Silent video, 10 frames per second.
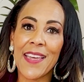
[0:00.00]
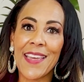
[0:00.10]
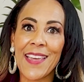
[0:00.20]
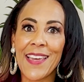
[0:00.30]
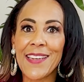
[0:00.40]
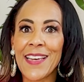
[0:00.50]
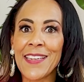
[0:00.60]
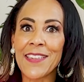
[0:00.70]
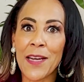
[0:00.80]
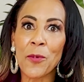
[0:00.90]
It
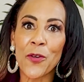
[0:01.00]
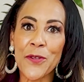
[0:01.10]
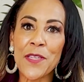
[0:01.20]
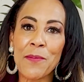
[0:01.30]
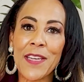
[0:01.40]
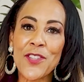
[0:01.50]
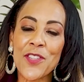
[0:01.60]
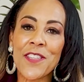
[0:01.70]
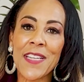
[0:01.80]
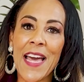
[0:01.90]
ended up causing major
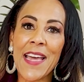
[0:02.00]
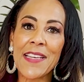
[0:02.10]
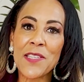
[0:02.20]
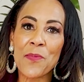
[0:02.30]
delays,